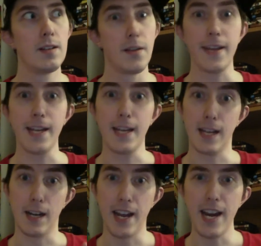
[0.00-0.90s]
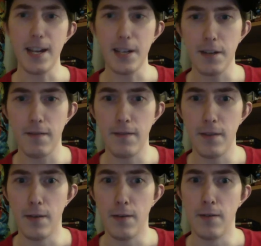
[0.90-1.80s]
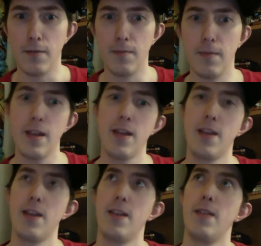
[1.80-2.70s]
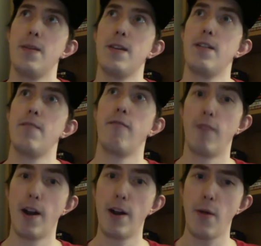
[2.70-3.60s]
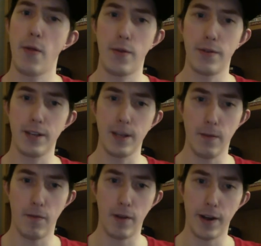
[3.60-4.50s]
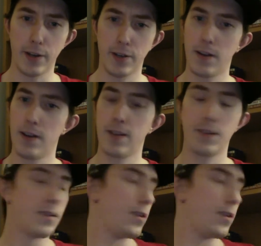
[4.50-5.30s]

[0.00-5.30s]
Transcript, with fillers: the latest film in the Friday the 13th franchise,